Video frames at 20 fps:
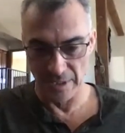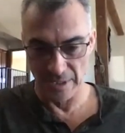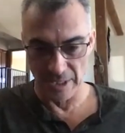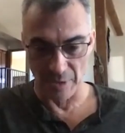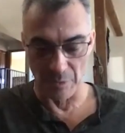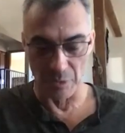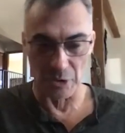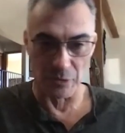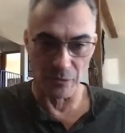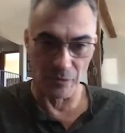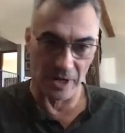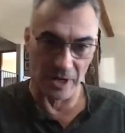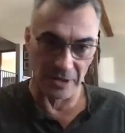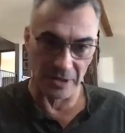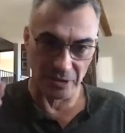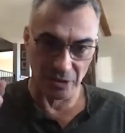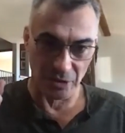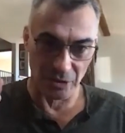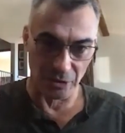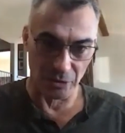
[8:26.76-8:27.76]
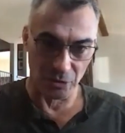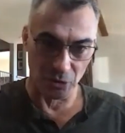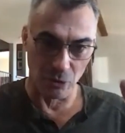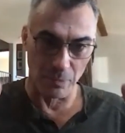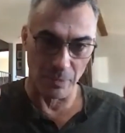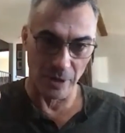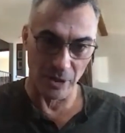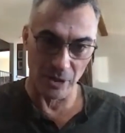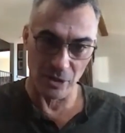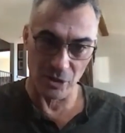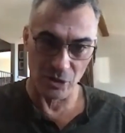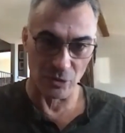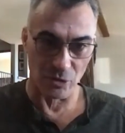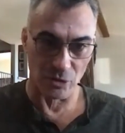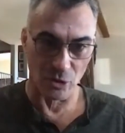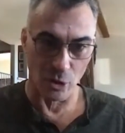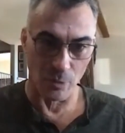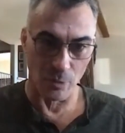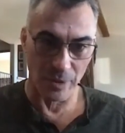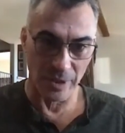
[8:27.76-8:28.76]
when you finally see those two
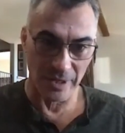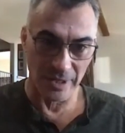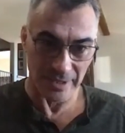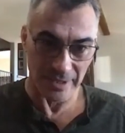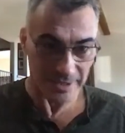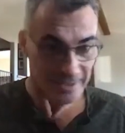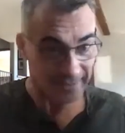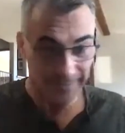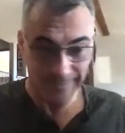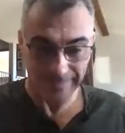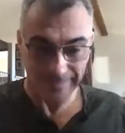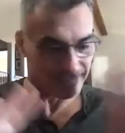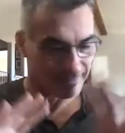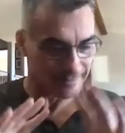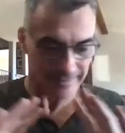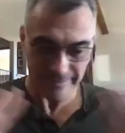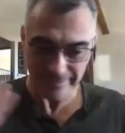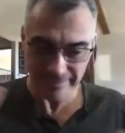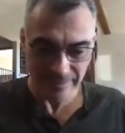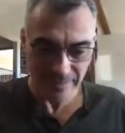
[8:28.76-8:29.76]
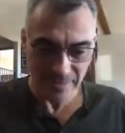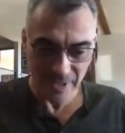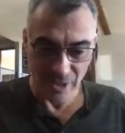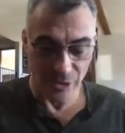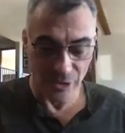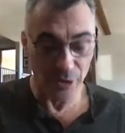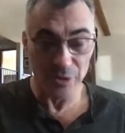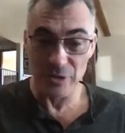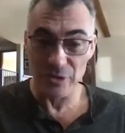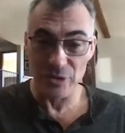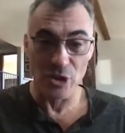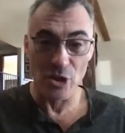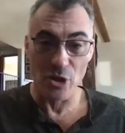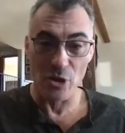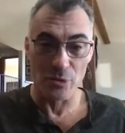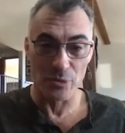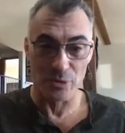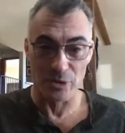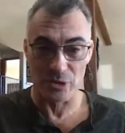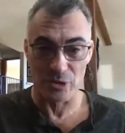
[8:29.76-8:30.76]
parachutes open, there is
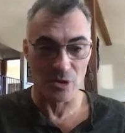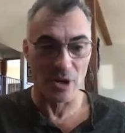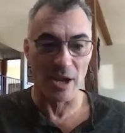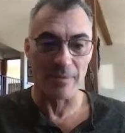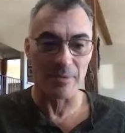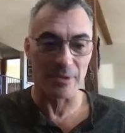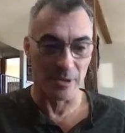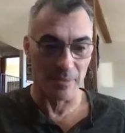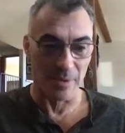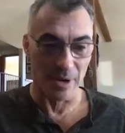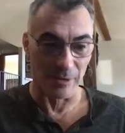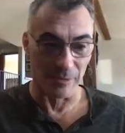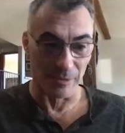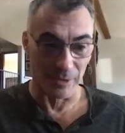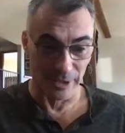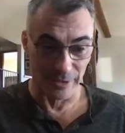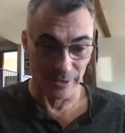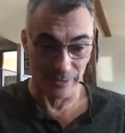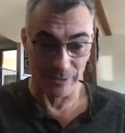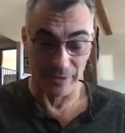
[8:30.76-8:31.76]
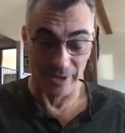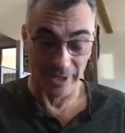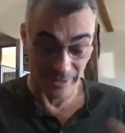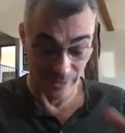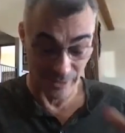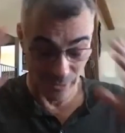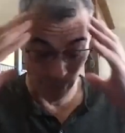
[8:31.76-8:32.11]
no describing the amount of relief of like